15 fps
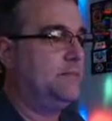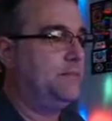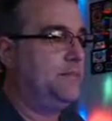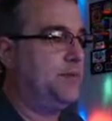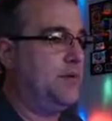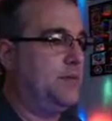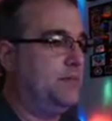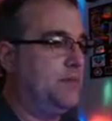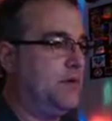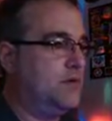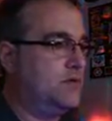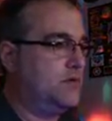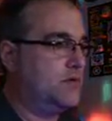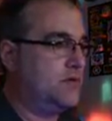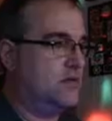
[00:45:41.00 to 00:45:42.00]
But
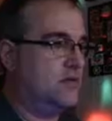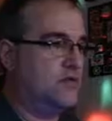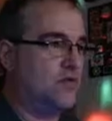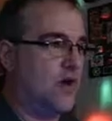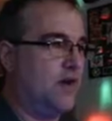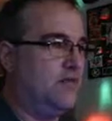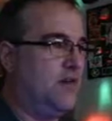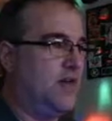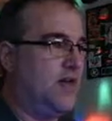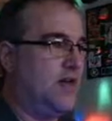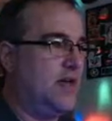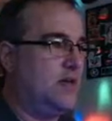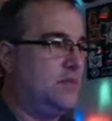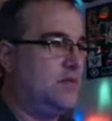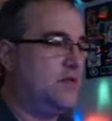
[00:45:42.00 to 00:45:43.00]
most driving
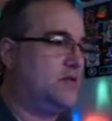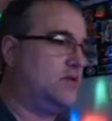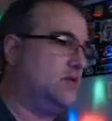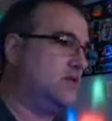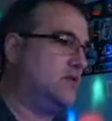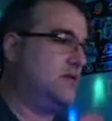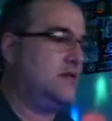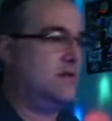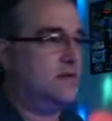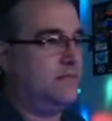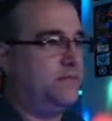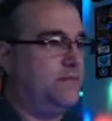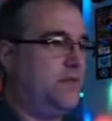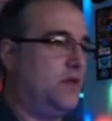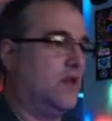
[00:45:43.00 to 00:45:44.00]
games, it's just,
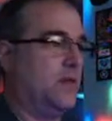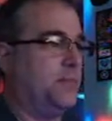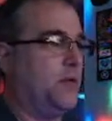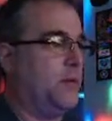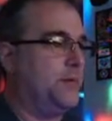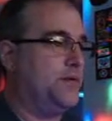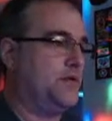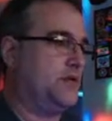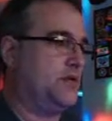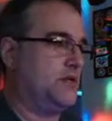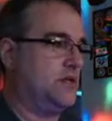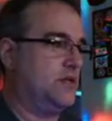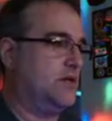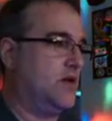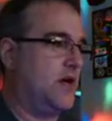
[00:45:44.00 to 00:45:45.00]
you know, like pole
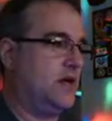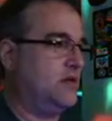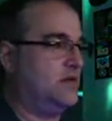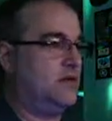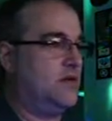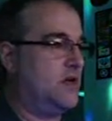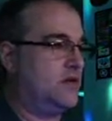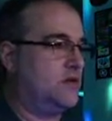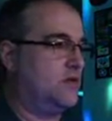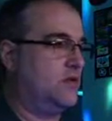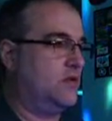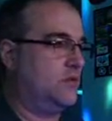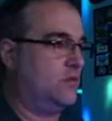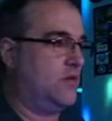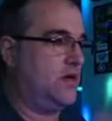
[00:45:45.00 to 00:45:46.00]
position. You're not
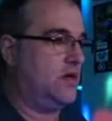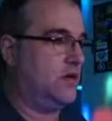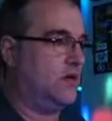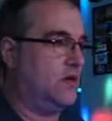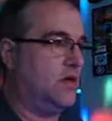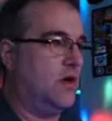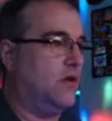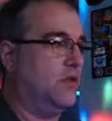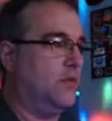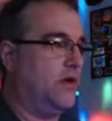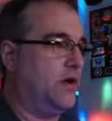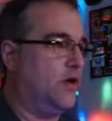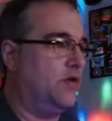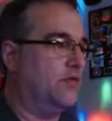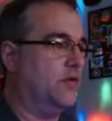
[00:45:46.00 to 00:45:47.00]
turning the wheel all the
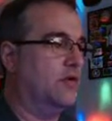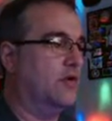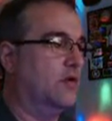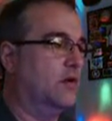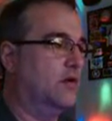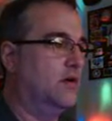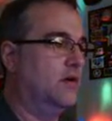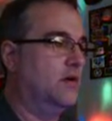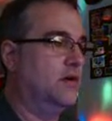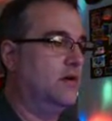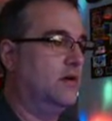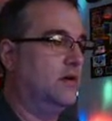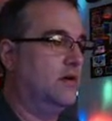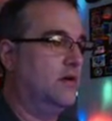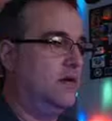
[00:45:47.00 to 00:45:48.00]
way over.
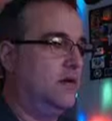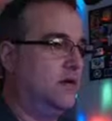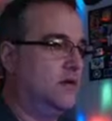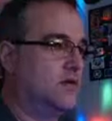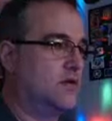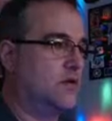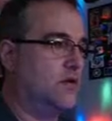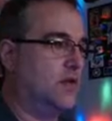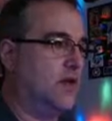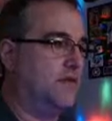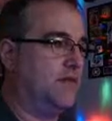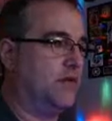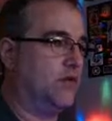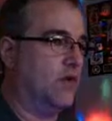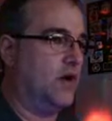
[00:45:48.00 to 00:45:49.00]
You're just going
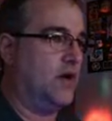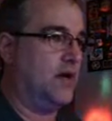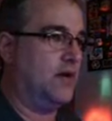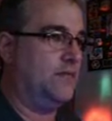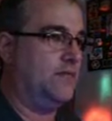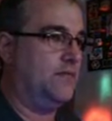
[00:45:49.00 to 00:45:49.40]
left and right.